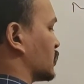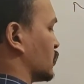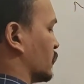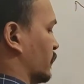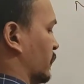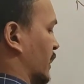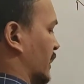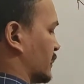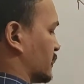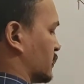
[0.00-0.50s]
to
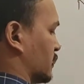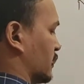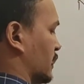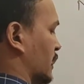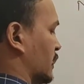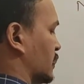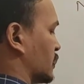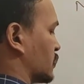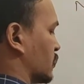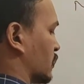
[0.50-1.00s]
plus,
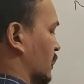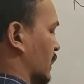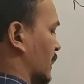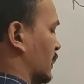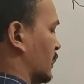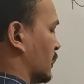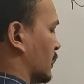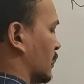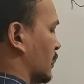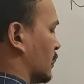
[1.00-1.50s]
then you should
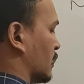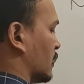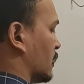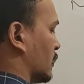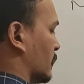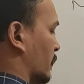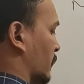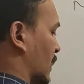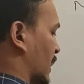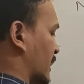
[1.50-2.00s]
write
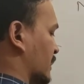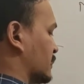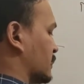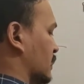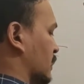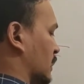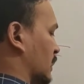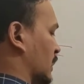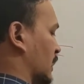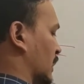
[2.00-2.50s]

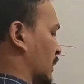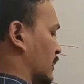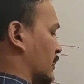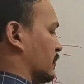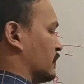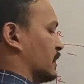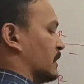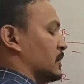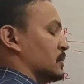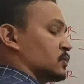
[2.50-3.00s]
plus E.
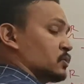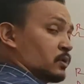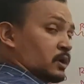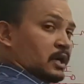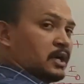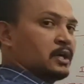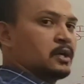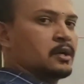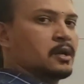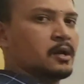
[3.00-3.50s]
Then you should
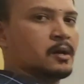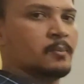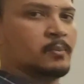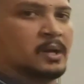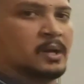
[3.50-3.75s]
write